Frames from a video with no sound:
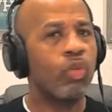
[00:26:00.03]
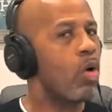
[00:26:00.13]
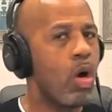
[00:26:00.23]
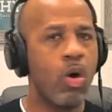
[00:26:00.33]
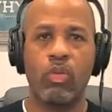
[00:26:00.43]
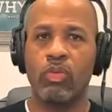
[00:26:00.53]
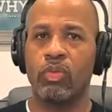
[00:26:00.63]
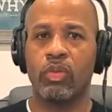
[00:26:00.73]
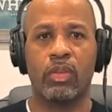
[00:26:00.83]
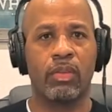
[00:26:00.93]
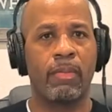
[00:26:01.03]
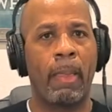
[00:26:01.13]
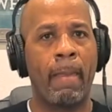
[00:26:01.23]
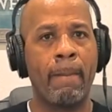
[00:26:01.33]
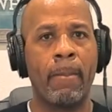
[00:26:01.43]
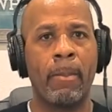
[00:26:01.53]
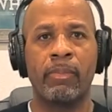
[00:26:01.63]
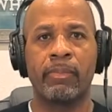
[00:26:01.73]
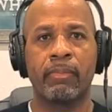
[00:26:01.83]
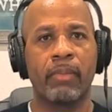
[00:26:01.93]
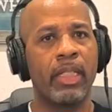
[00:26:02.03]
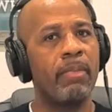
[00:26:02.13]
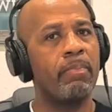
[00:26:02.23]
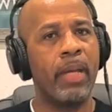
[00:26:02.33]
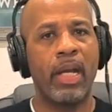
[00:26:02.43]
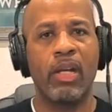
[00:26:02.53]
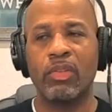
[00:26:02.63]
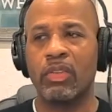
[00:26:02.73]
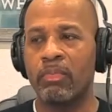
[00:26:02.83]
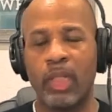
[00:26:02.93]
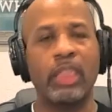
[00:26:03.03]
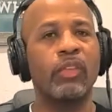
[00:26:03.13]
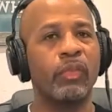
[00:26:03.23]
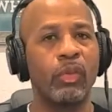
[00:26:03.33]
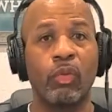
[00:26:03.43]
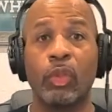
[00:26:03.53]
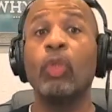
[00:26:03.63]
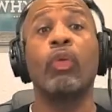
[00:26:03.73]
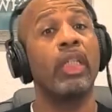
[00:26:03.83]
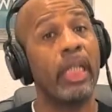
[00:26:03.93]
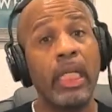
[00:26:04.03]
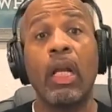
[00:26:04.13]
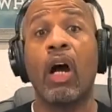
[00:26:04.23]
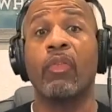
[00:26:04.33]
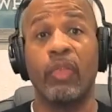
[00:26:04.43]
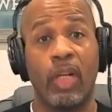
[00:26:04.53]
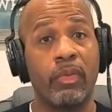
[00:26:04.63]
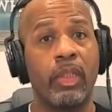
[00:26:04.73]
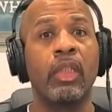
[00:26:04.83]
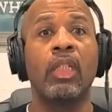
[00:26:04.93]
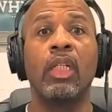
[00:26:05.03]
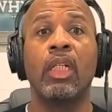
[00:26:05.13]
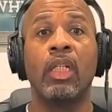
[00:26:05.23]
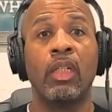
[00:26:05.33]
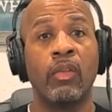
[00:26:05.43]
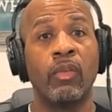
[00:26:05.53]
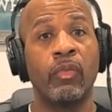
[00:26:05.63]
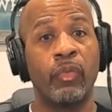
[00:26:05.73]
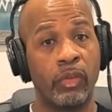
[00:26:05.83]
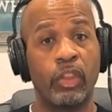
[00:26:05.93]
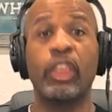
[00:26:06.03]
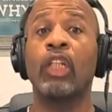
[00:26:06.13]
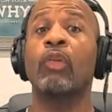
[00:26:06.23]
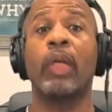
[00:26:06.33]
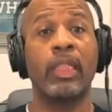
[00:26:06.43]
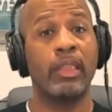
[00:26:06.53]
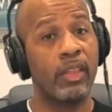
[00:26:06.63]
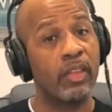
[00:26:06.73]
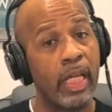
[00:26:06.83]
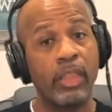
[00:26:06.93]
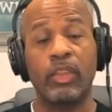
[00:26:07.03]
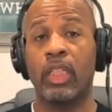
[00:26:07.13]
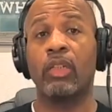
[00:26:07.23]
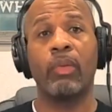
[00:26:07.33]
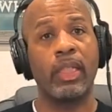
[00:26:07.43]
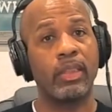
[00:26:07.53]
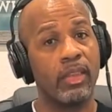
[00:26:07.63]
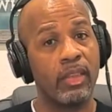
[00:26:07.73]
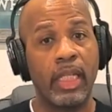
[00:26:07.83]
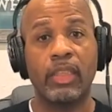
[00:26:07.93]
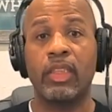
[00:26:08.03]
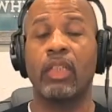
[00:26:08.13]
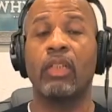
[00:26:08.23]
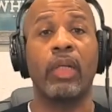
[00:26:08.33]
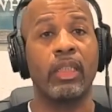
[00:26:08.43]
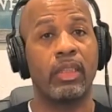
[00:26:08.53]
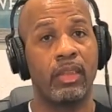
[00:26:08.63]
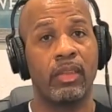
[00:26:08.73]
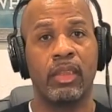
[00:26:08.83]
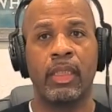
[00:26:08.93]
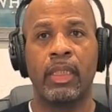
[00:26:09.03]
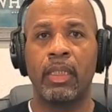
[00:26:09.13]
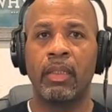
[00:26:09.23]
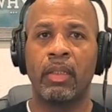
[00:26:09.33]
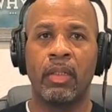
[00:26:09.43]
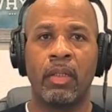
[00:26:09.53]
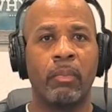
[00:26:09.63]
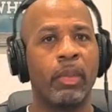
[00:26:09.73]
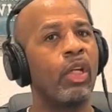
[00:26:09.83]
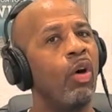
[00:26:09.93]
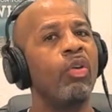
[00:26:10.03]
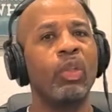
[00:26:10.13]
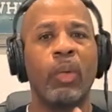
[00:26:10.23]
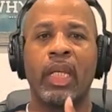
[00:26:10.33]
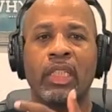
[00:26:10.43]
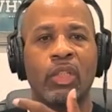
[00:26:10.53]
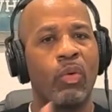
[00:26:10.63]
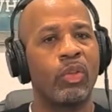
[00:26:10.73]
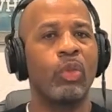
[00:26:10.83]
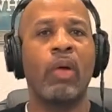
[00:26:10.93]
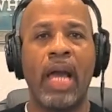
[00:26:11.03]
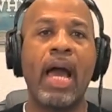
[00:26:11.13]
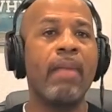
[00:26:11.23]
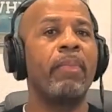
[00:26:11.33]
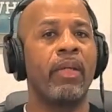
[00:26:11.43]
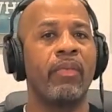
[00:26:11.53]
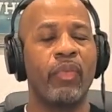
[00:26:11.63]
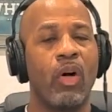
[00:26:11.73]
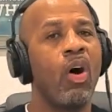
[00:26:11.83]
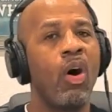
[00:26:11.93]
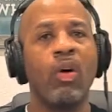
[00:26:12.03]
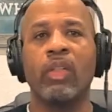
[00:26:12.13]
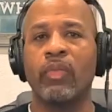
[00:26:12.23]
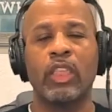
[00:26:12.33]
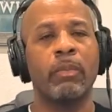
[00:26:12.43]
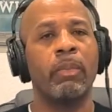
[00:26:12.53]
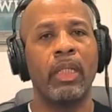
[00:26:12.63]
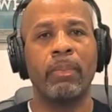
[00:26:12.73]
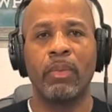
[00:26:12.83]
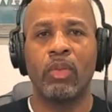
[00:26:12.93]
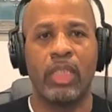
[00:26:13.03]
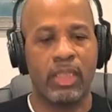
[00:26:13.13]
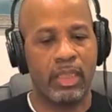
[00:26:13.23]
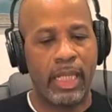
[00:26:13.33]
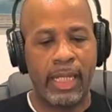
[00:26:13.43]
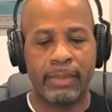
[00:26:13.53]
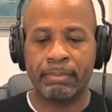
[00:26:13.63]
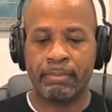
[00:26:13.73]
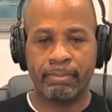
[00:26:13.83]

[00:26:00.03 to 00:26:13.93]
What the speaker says: grows, it bears much fruit. You can eat off of it for generations and generations and generations. But the only way that's going to happen for all of us people is that